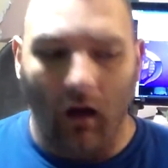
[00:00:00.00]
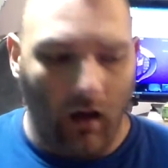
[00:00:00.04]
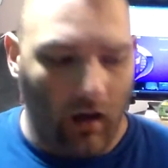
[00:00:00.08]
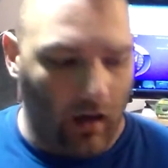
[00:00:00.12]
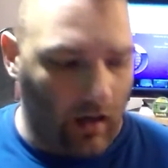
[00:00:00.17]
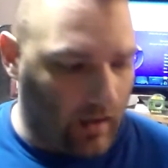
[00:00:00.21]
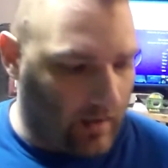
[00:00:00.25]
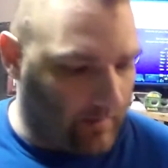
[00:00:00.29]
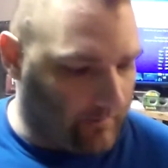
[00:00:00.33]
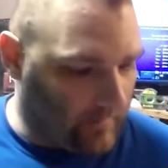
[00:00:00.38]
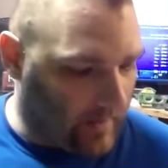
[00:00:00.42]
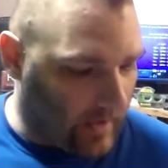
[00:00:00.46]

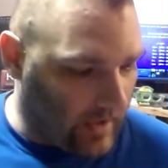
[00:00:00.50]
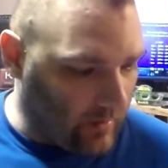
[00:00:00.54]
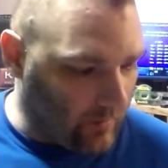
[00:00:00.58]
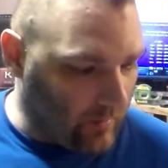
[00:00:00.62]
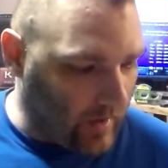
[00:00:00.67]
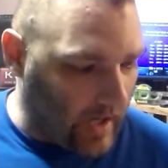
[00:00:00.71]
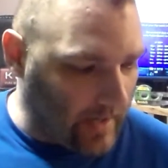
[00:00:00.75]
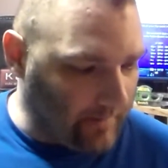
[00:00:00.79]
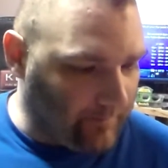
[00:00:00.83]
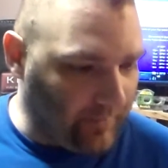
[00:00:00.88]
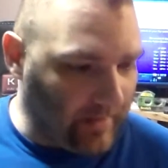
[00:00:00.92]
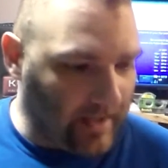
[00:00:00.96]

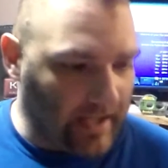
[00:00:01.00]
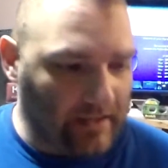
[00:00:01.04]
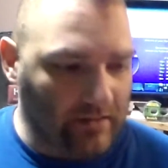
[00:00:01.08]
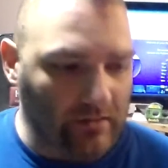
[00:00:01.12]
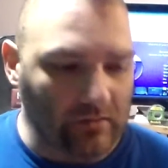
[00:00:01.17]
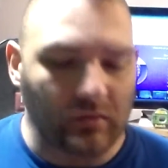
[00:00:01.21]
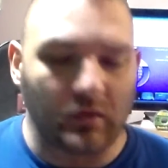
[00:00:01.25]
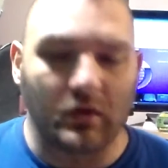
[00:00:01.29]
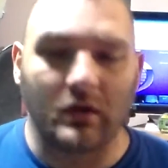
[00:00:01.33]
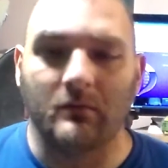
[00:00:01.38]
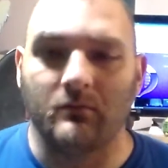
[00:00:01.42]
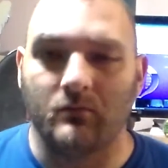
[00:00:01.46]
I plan
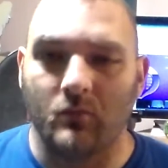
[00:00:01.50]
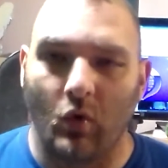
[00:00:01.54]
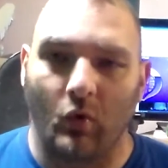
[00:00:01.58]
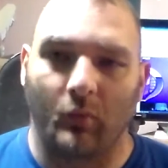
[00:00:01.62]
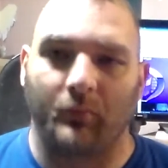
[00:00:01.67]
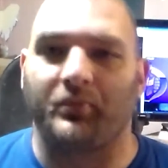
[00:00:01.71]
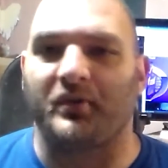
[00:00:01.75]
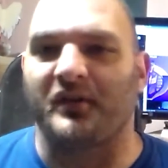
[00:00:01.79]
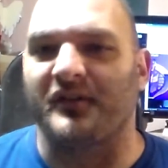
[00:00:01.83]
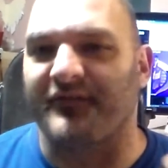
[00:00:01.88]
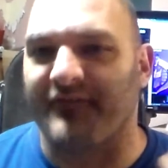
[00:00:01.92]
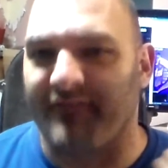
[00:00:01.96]
on doing more
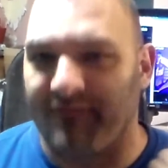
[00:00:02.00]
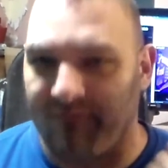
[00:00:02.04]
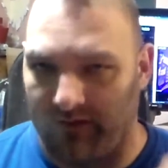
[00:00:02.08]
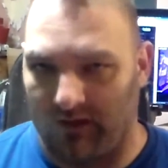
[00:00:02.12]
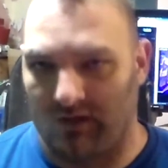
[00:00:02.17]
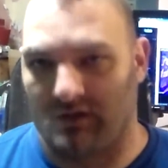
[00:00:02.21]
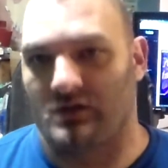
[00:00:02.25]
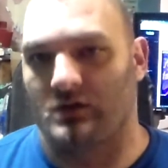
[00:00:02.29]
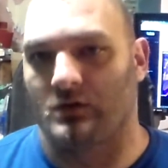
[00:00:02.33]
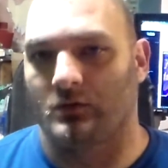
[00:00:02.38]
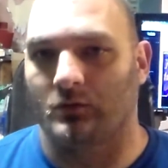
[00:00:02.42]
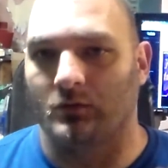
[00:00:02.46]

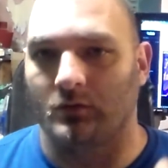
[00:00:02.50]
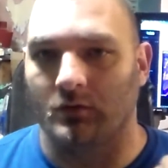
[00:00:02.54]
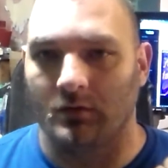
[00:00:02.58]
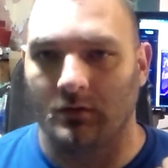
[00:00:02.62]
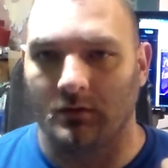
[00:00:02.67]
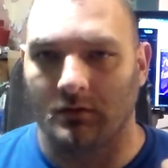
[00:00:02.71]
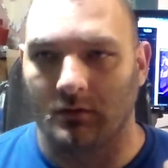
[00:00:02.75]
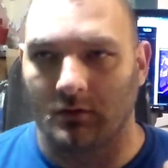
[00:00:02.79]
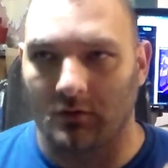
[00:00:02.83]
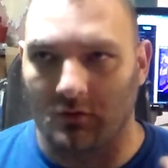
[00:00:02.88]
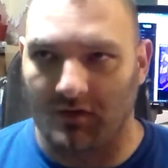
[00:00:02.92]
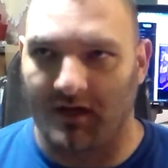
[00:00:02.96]
professional
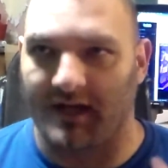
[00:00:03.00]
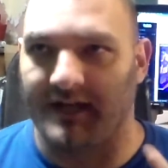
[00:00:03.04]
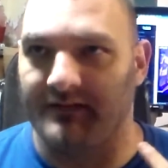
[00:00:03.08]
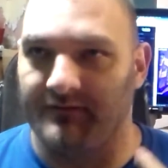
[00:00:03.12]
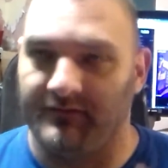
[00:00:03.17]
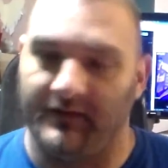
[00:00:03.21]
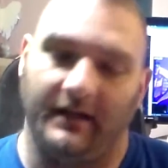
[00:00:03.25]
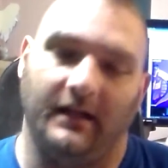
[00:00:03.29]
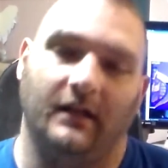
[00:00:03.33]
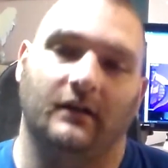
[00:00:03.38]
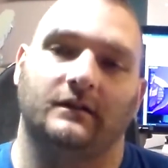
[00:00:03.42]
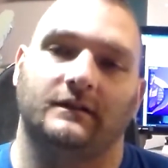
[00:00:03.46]
grade
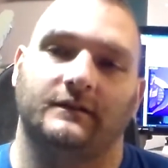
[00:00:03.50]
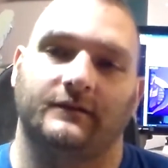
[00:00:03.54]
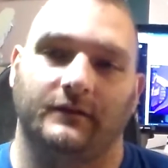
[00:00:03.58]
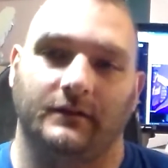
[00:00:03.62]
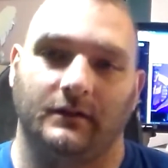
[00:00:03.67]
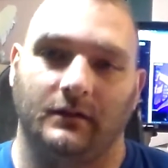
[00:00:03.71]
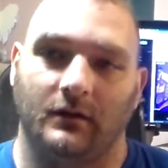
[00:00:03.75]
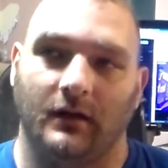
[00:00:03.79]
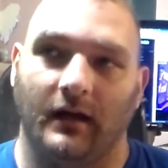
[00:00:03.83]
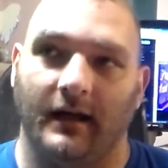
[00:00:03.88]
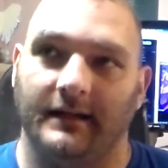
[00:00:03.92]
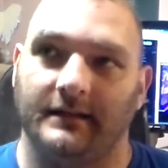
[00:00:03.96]
videos for
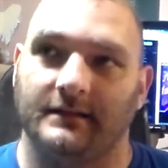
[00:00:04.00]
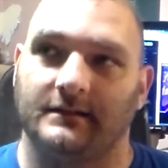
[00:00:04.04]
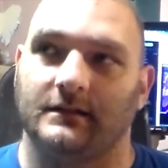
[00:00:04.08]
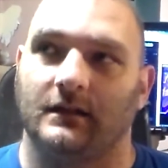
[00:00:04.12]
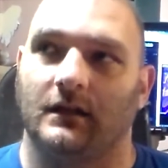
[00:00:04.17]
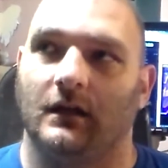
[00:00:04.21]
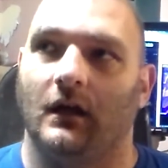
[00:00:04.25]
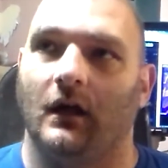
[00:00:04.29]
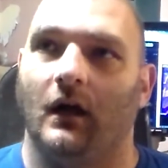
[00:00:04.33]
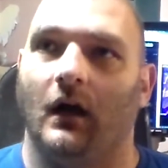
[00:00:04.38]
you guys.